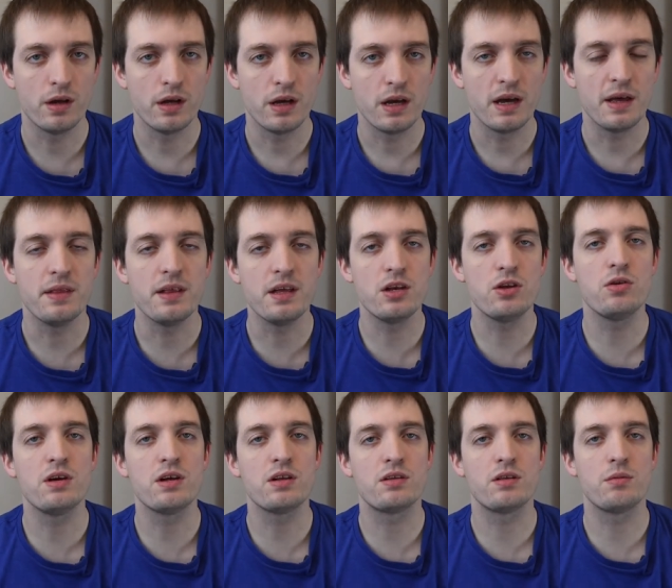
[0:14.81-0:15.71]
And then you
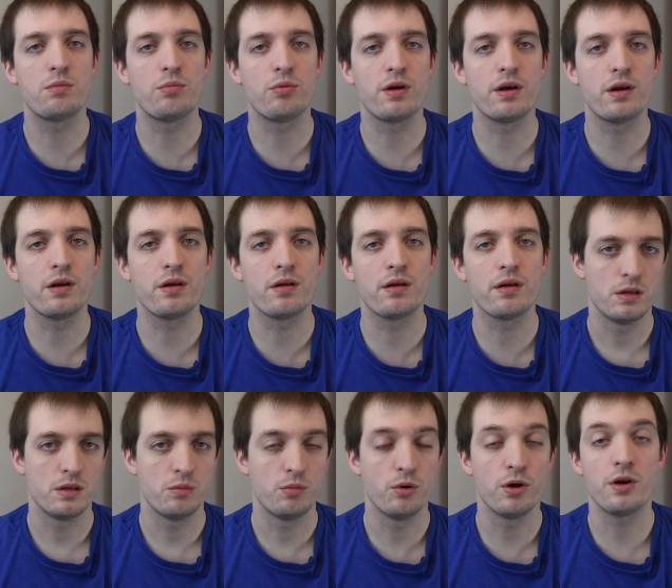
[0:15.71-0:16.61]
get to the breeder.
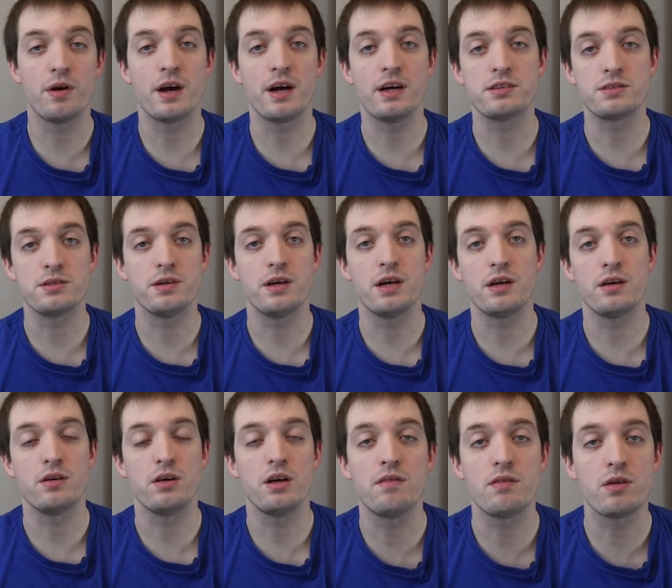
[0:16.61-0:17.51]
Breeder asks you, hey,
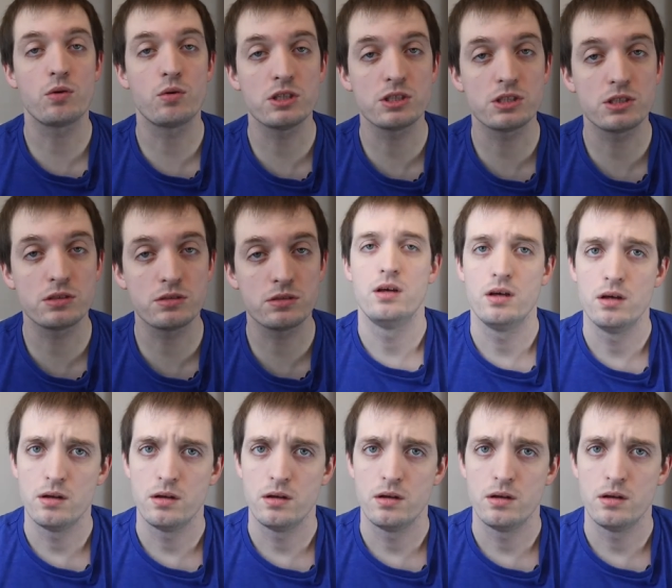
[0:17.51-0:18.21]
do you have any questions?